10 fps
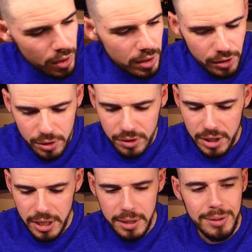One other
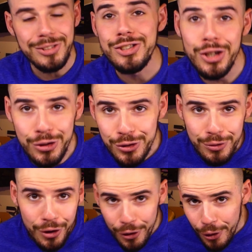thing, just
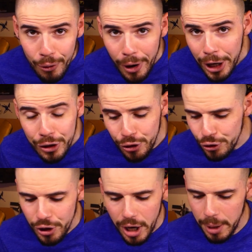for the
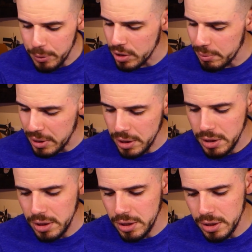record, I'm gonna
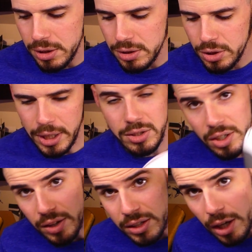be
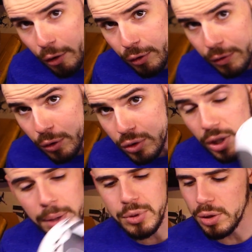testing this out for the first
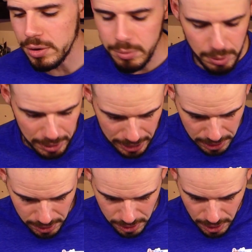time. So I'm gonna be
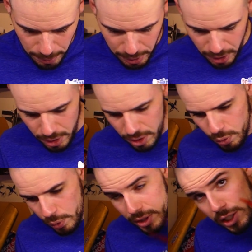binding this up
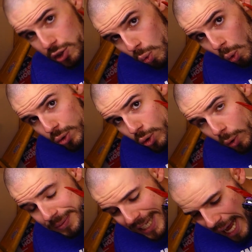with this
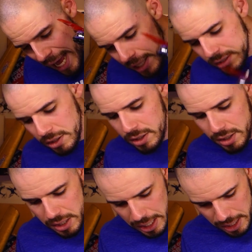quadcopter,
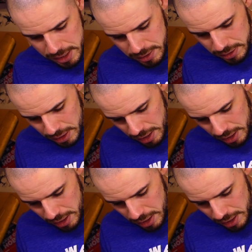and